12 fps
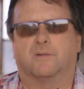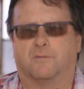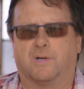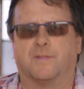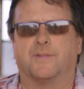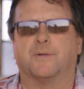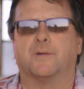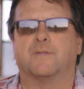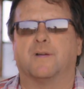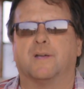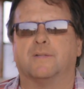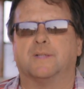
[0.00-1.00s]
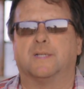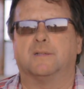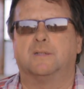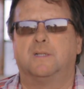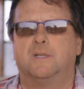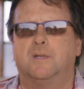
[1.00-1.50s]
around 35 now,
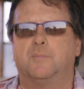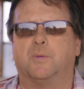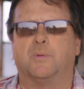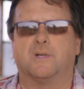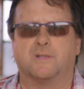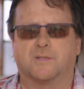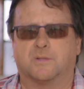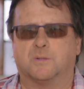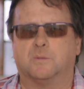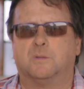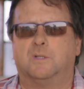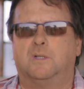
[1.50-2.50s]
but we also do